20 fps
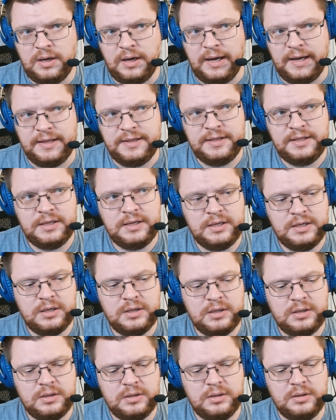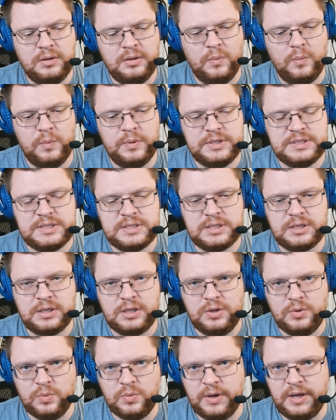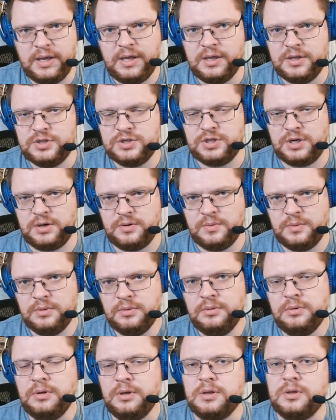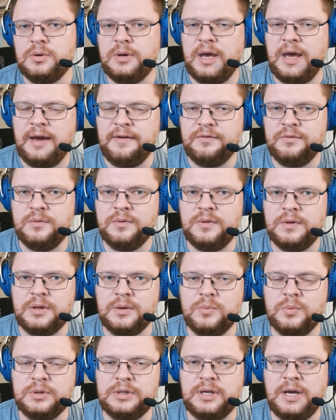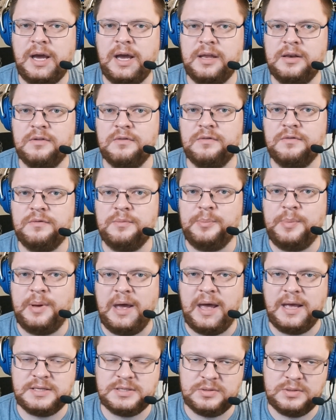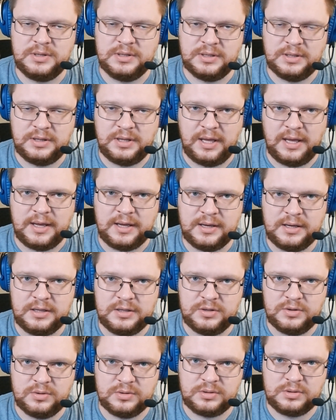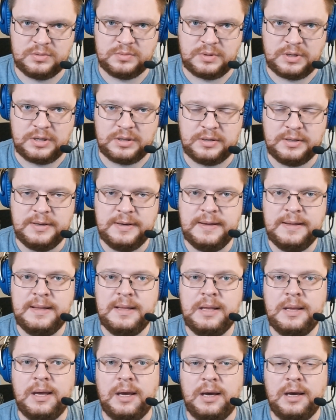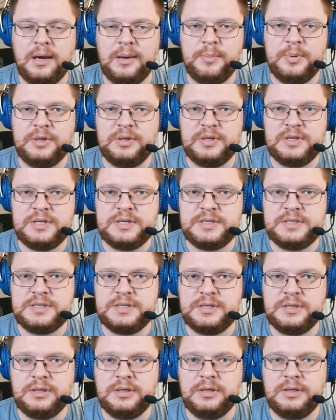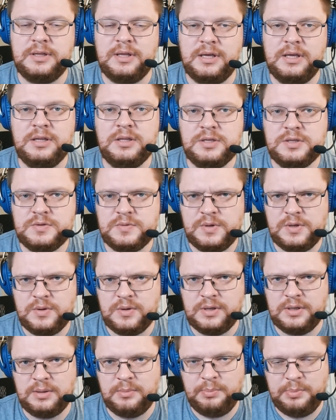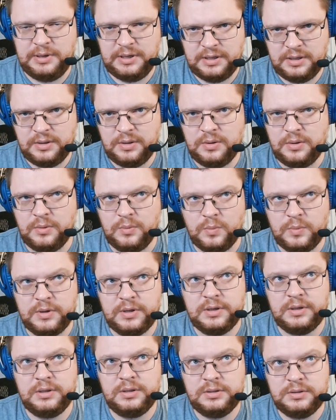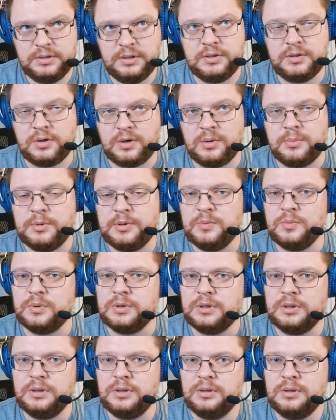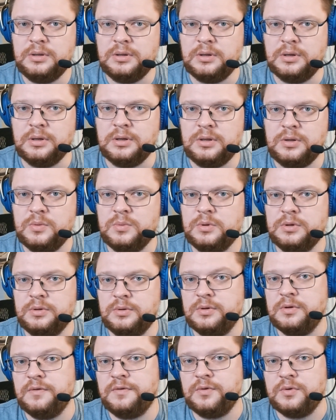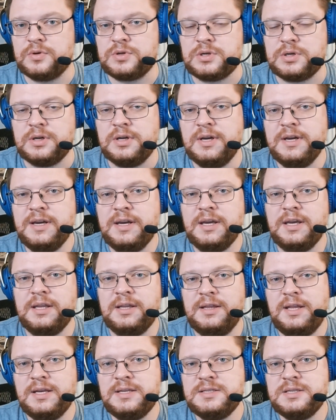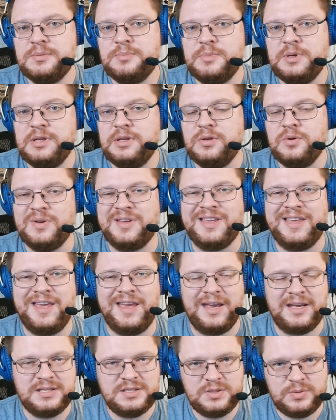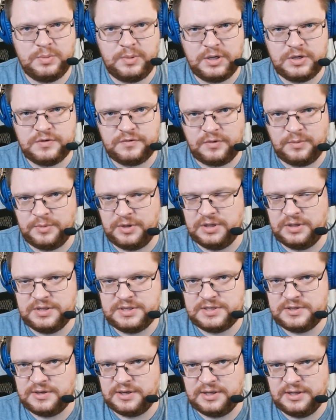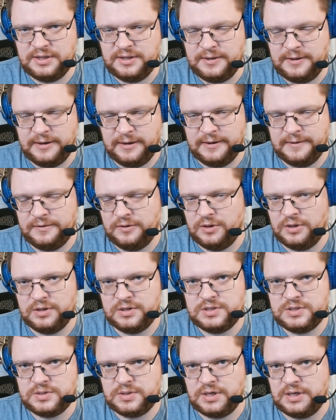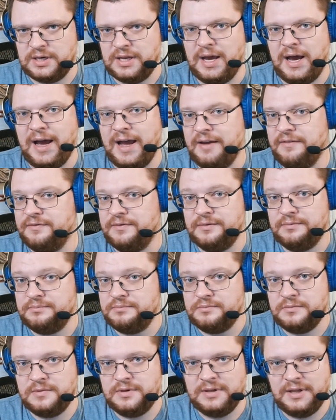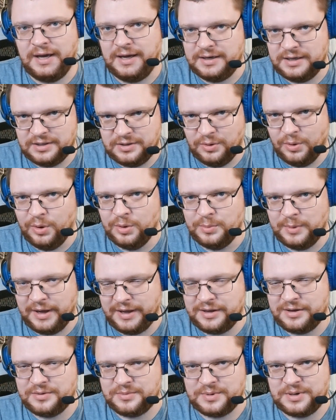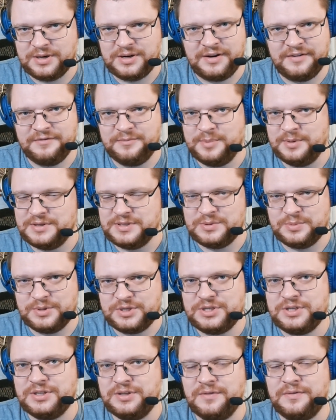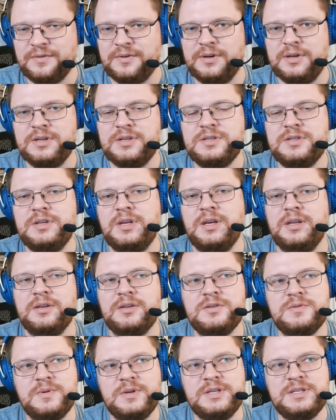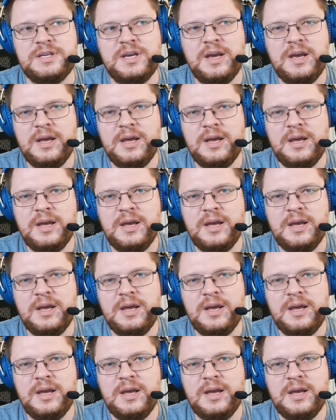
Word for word: I think with QA in general, you have to think what kind of path you're going to take in your career uh, because the industry you're going to pick will determine what uh, you will do in the future. It doesn't mean you can't switch from industry uh, to industry. And I've done it all my career, I've been switching different industries.